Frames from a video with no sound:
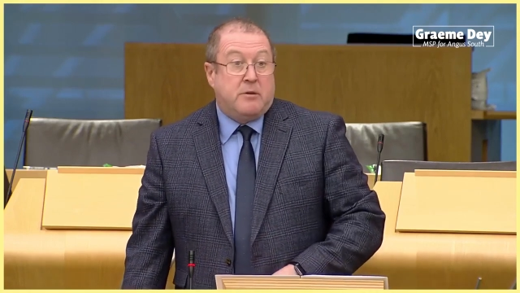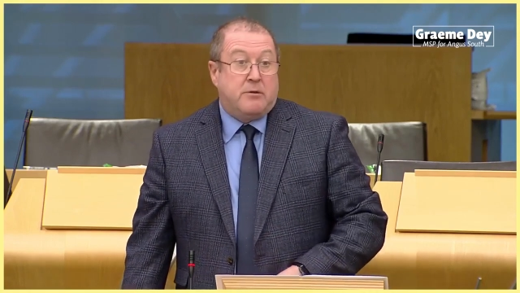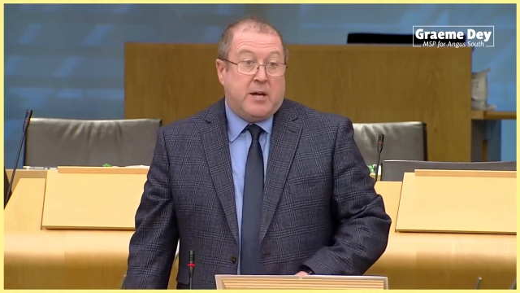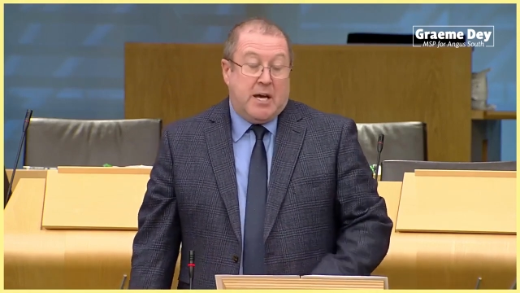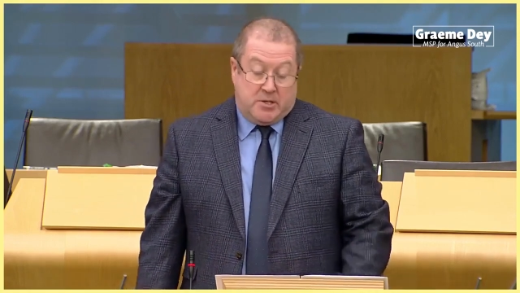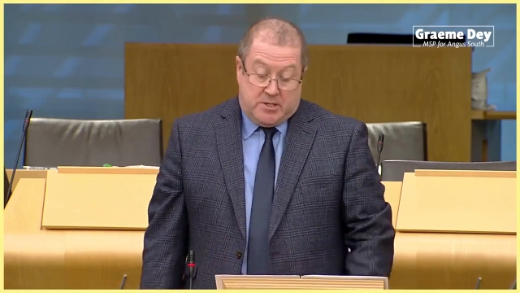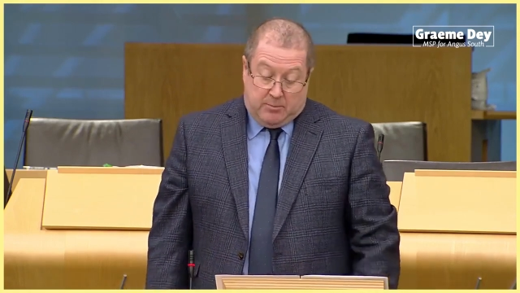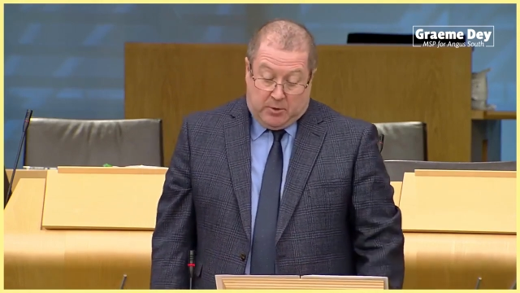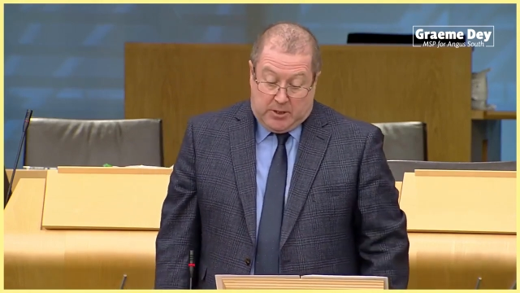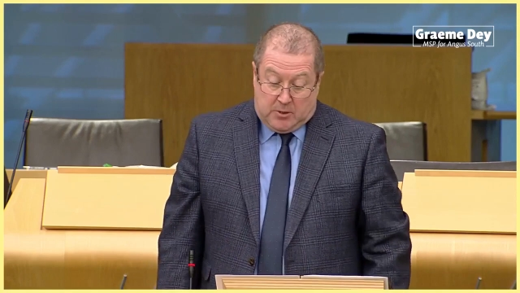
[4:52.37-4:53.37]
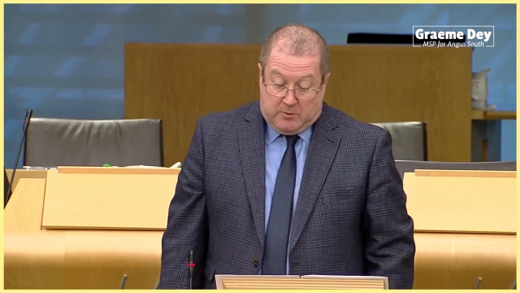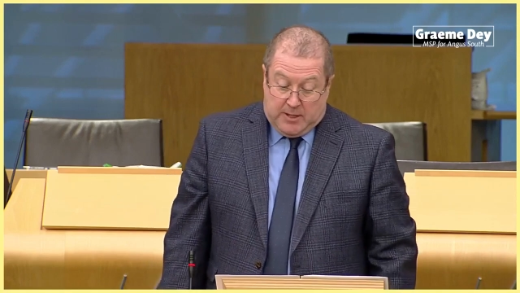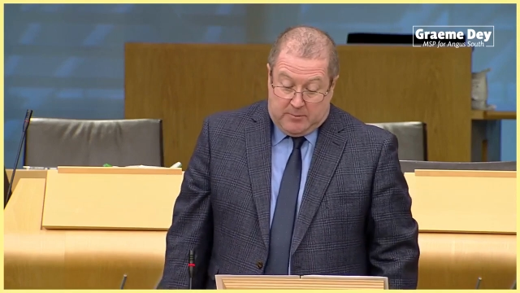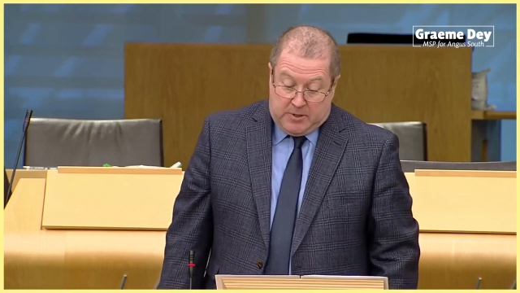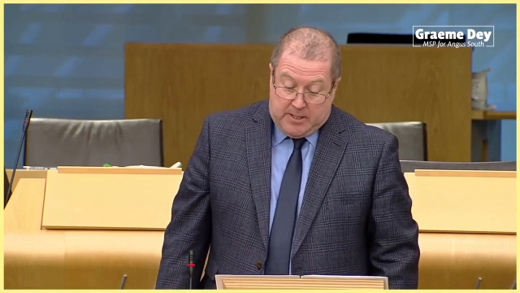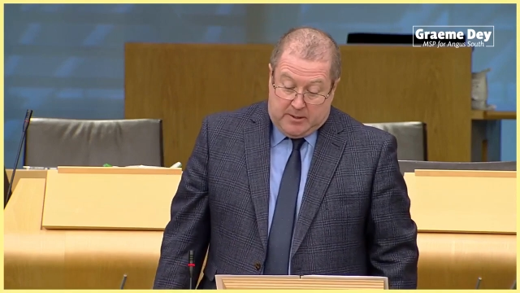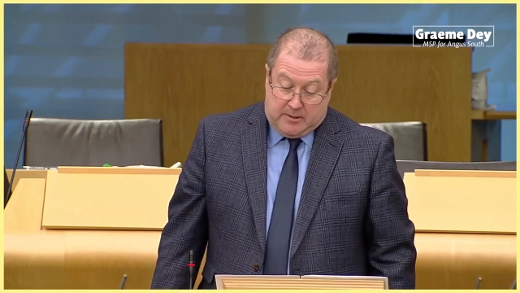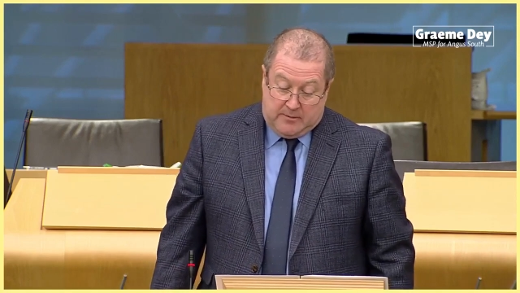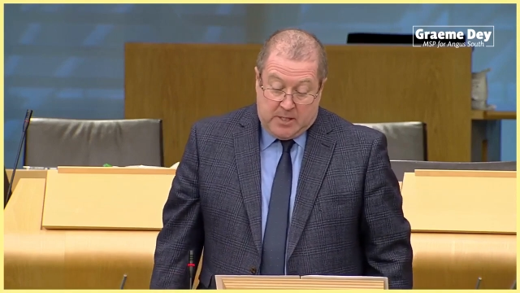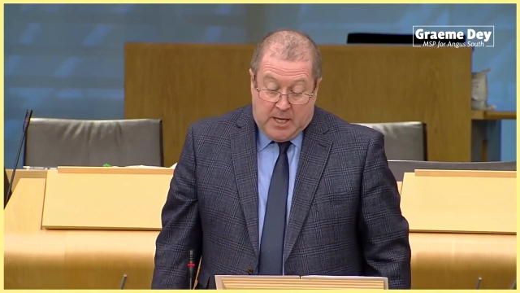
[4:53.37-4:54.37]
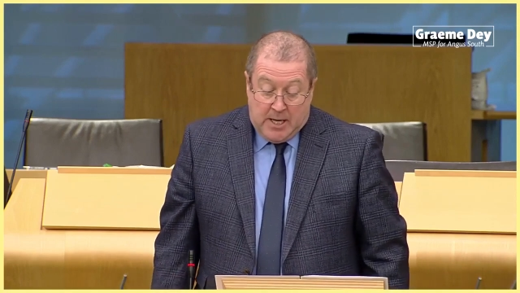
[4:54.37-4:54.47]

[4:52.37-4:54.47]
threats to political representatives.